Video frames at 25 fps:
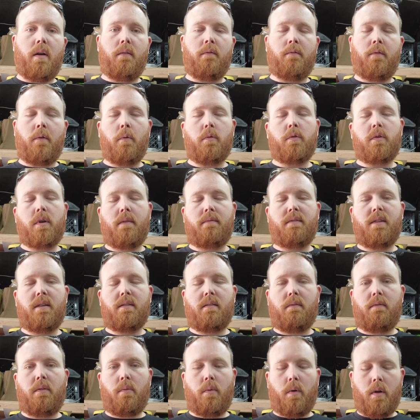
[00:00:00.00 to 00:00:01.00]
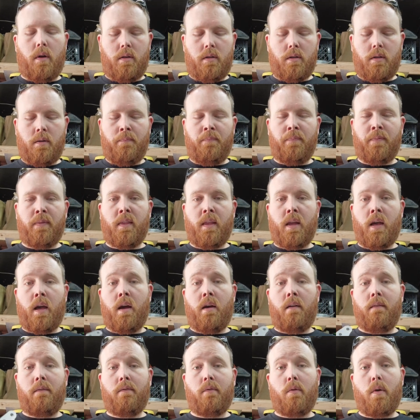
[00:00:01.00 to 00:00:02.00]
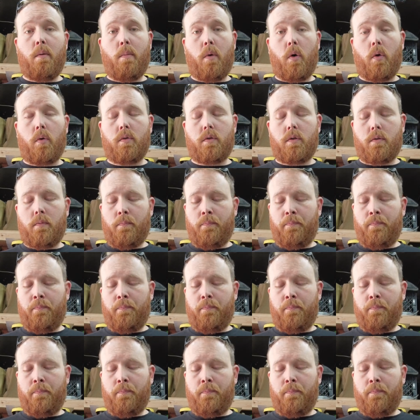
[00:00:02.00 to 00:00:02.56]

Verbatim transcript: and four-wheel drive Z seventy-ones have three bolts.